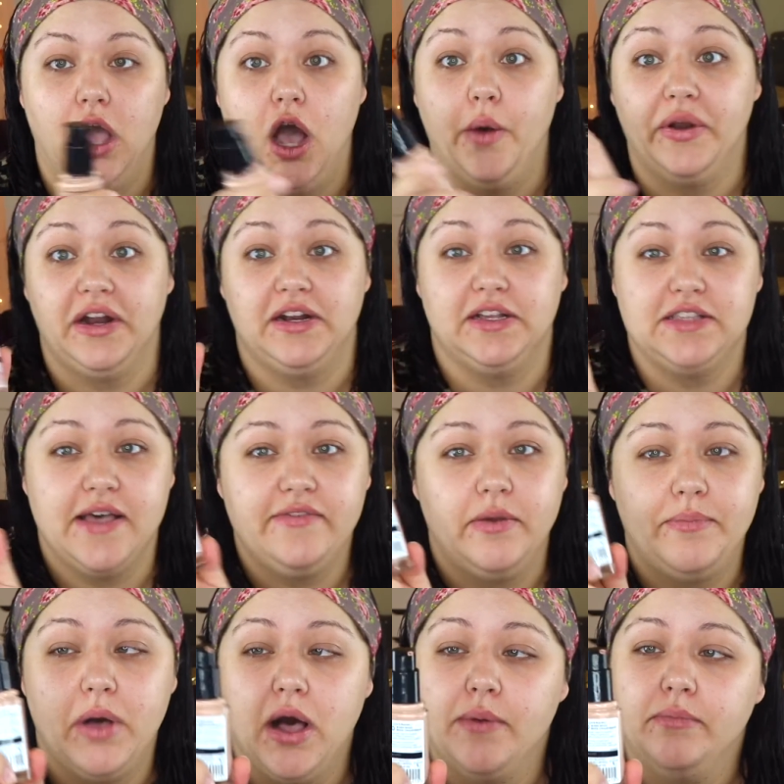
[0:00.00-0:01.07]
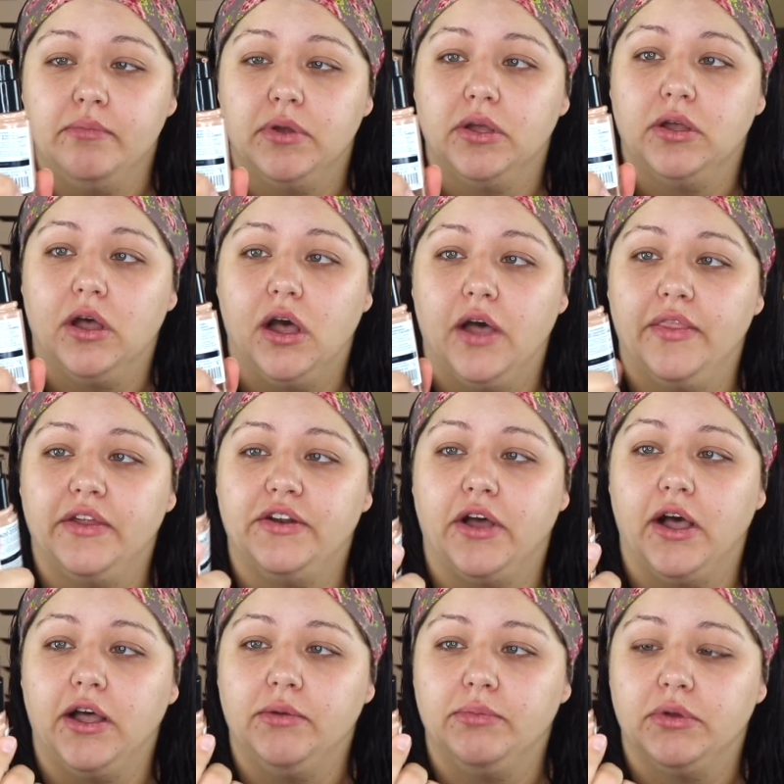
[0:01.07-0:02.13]
Oh, and it does have a pump on the
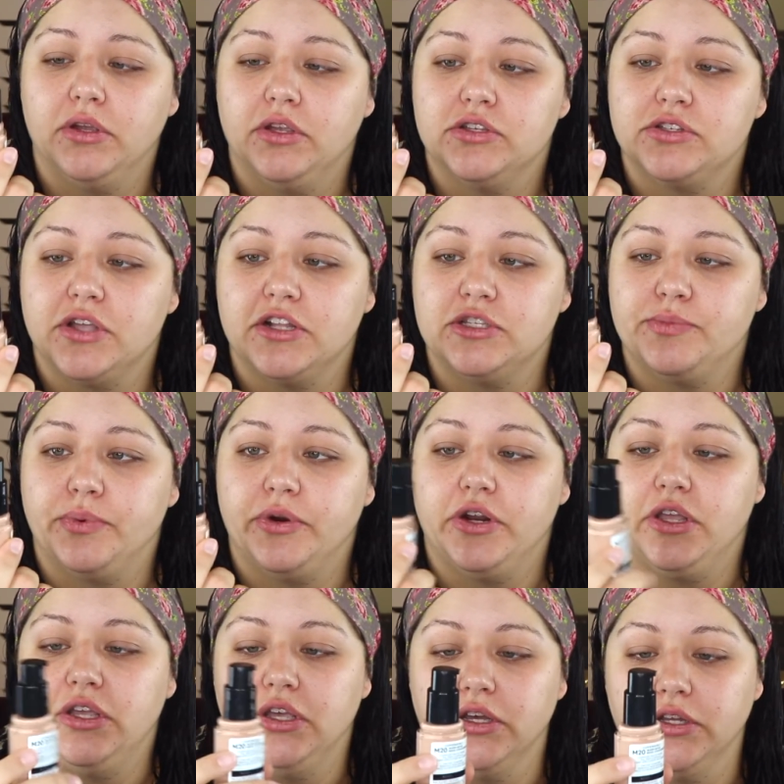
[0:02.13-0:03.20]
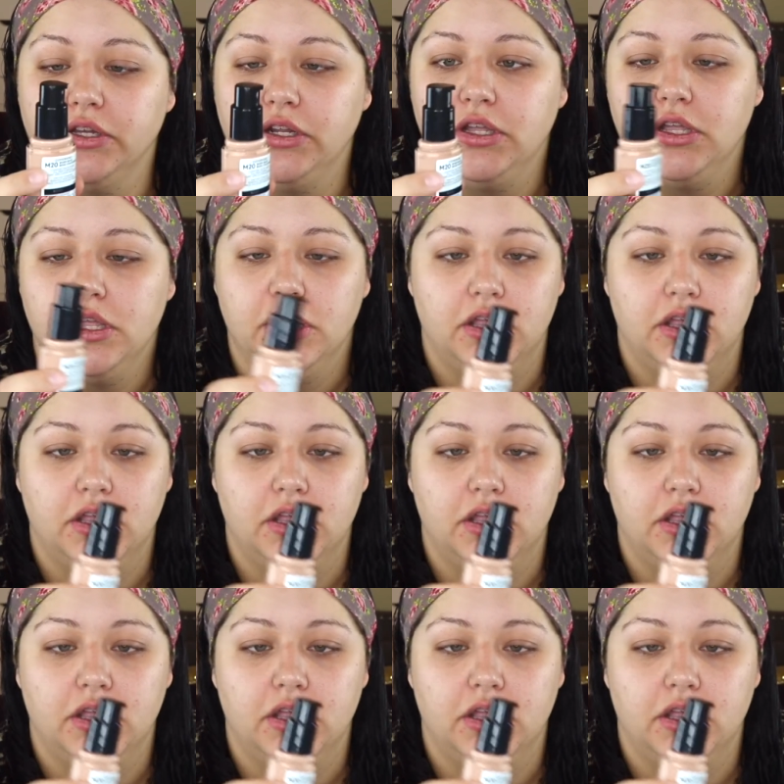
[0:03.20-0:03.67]
top, so that's pretty good.